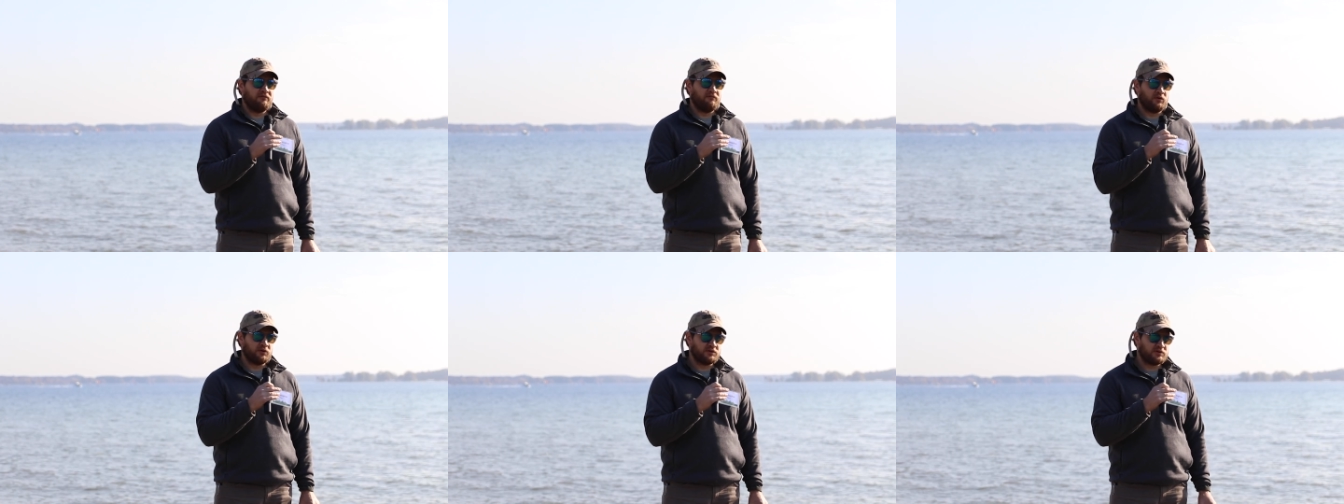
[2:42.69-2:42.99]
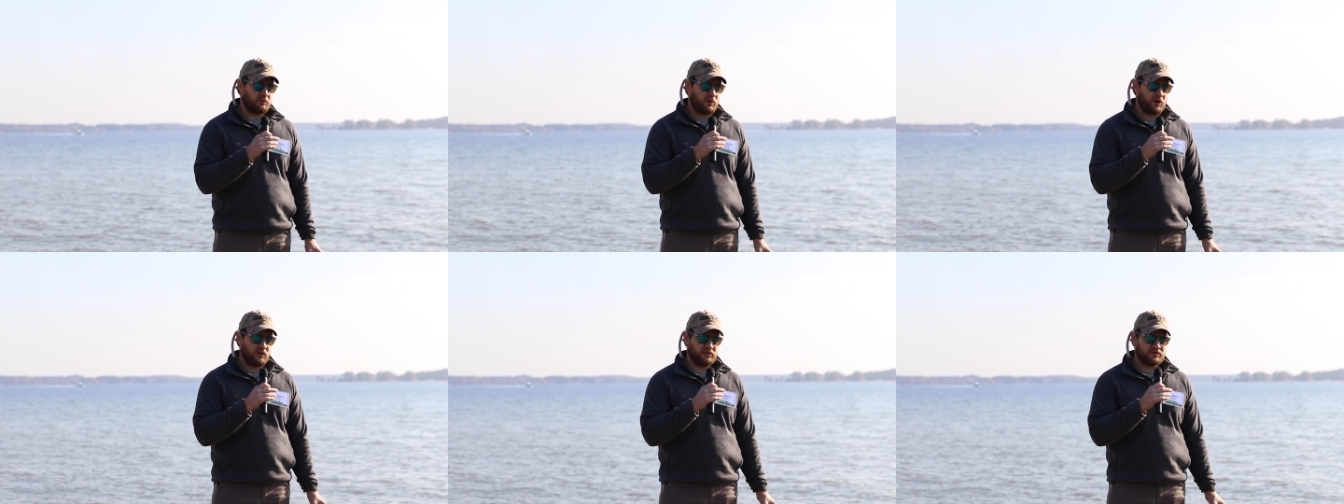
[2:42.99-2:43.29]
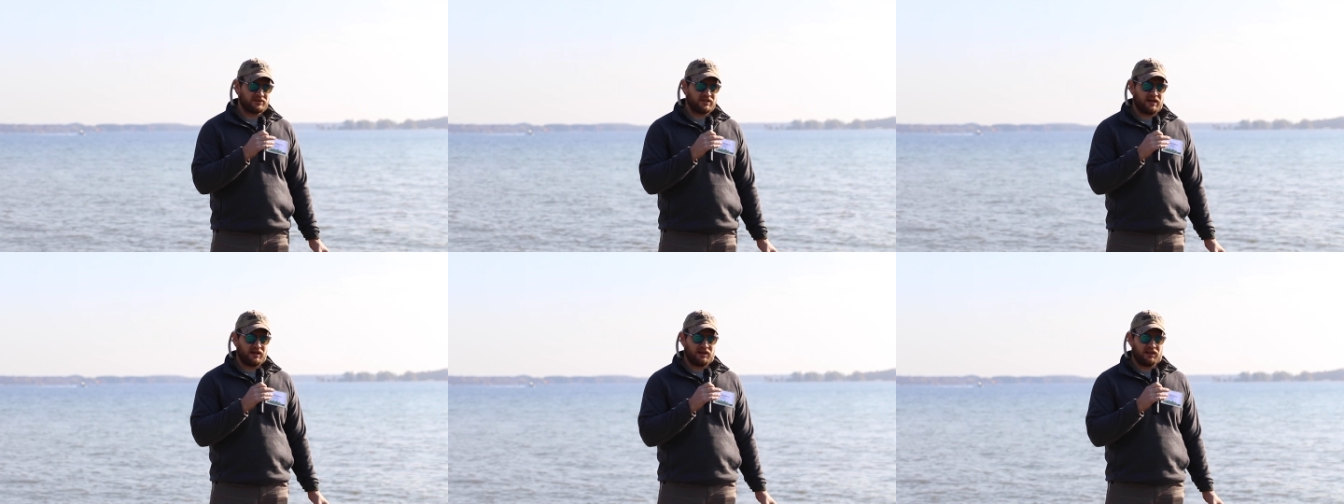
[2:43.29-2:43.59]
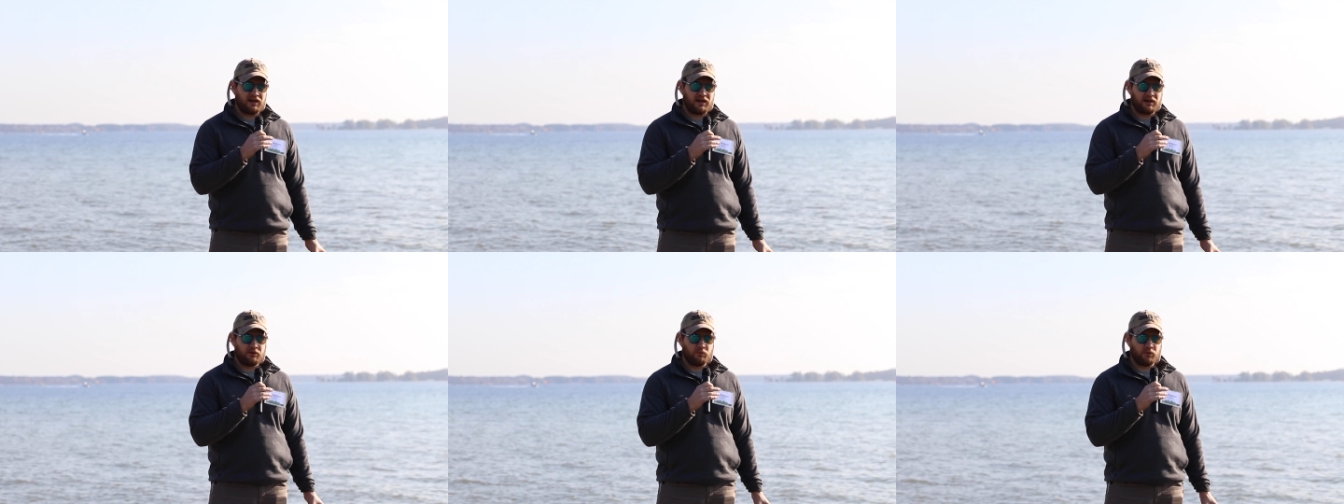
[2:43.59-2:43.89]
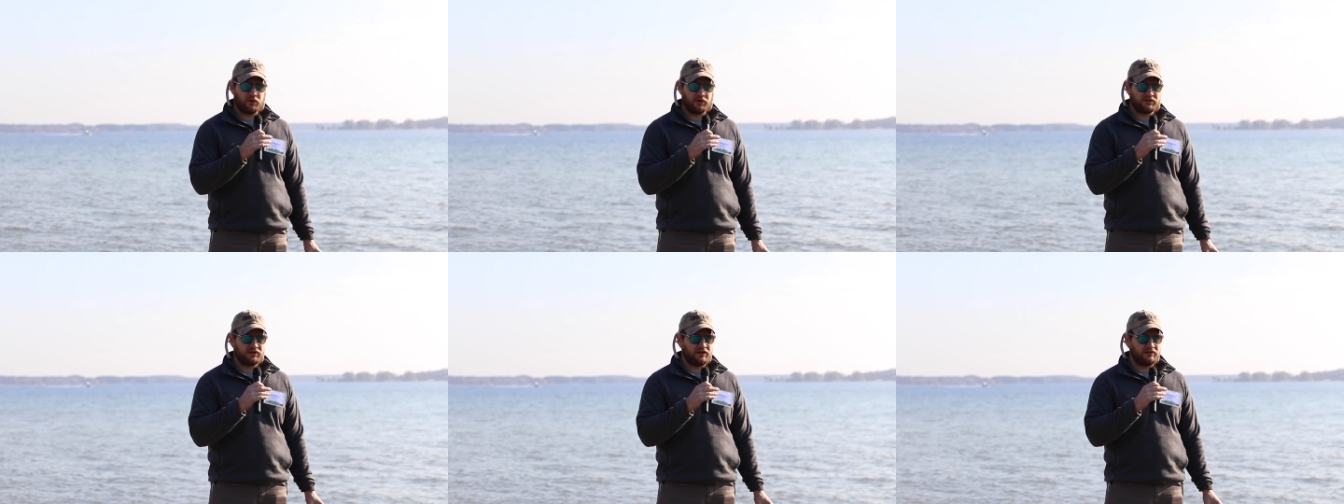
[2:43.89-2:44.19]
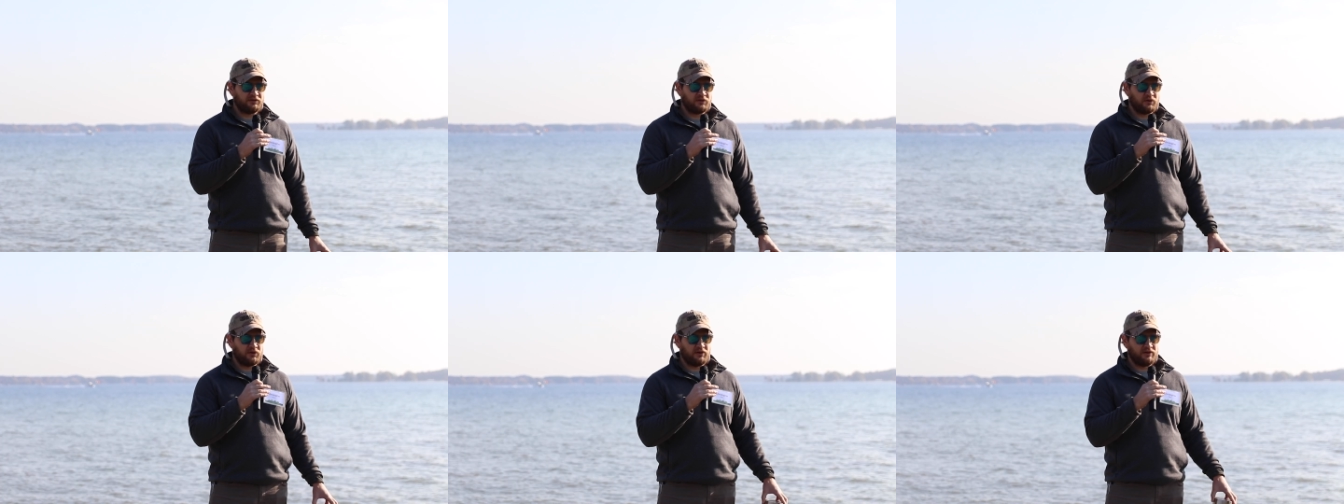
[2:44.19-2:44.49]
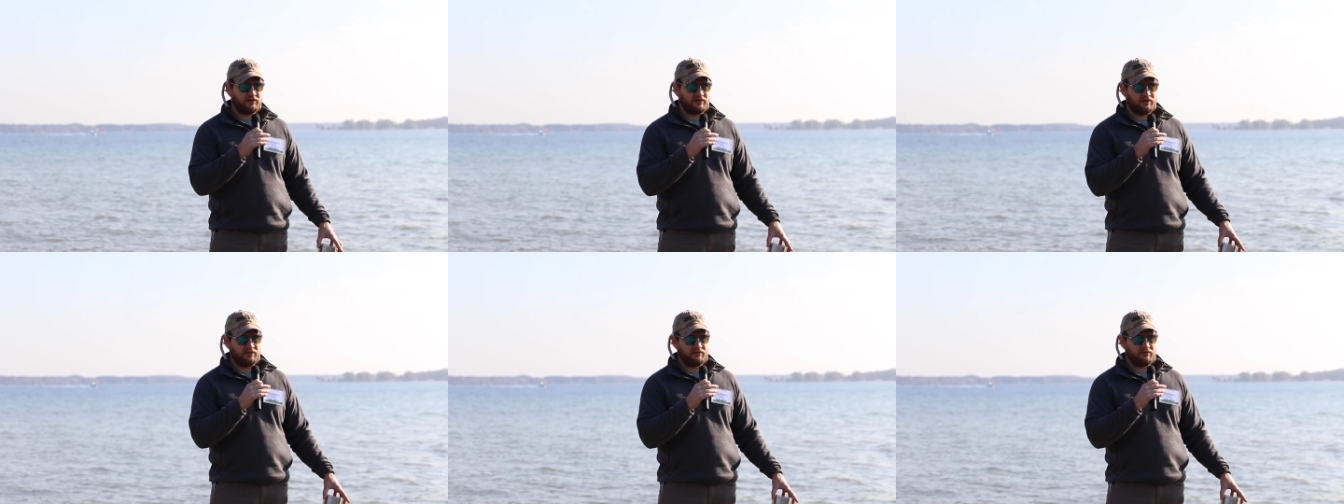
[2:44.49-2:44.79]
Fort Smallwood's had a lot of work done to
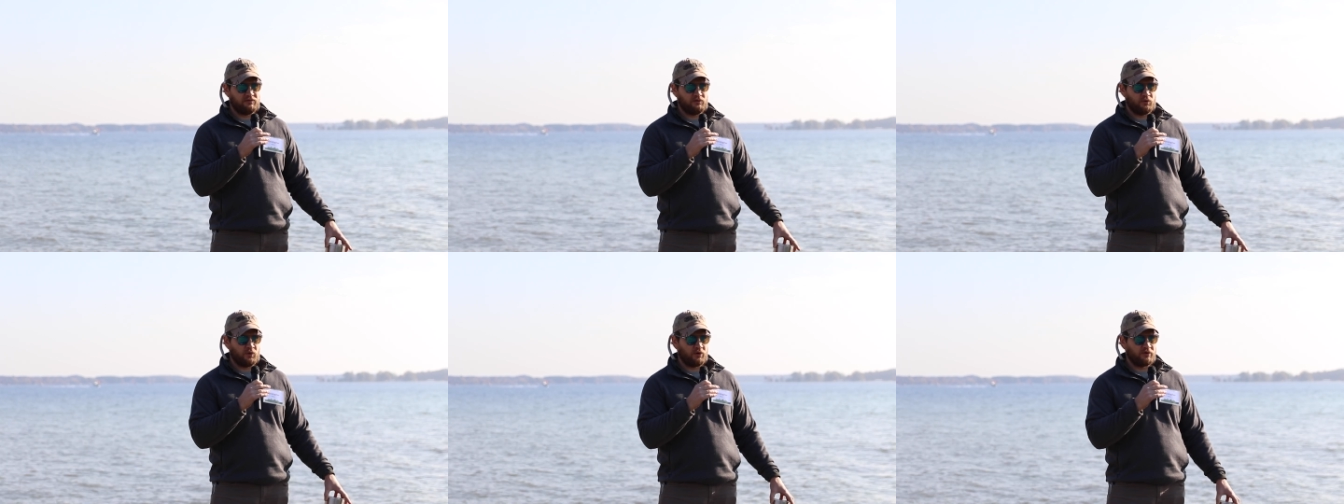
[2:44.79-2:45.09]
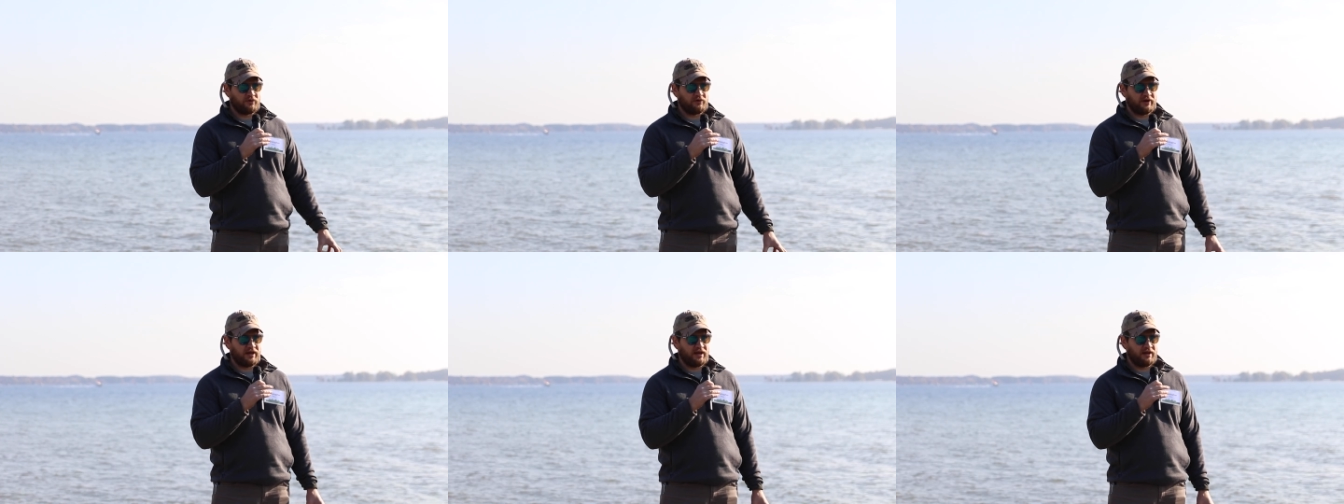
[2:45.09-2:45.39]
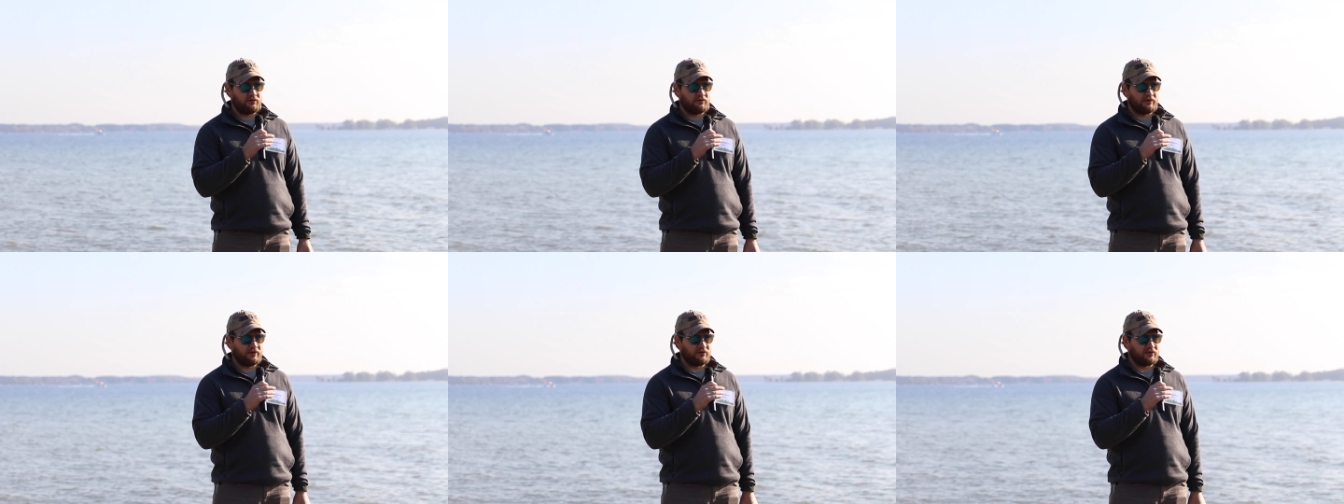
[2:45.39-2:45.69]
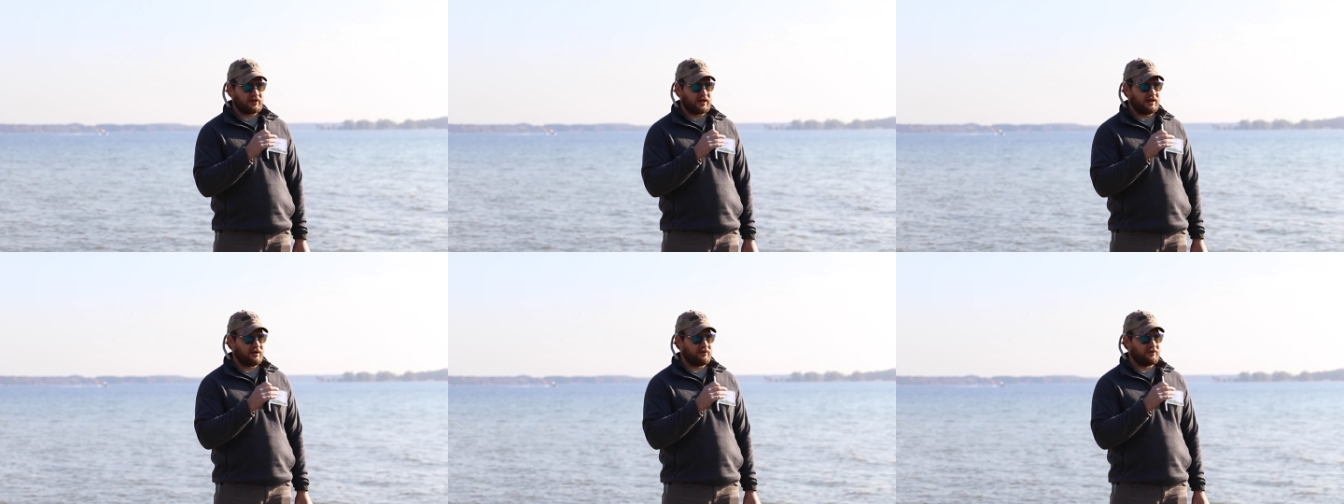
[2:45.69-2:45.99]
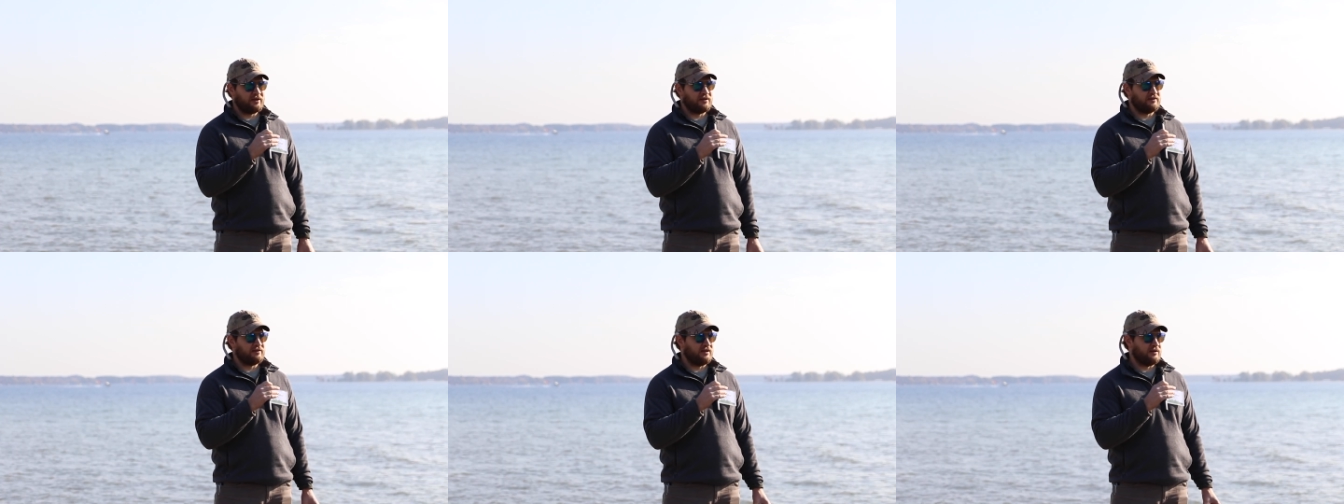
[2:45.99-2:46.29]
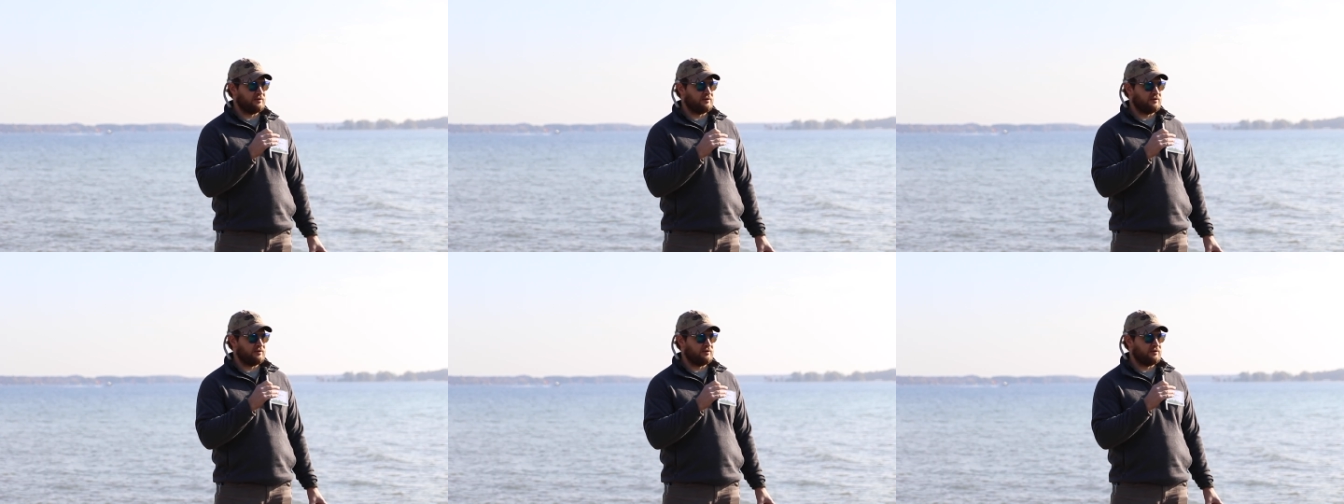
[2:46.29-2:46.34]
it in northern Anne Arundel County,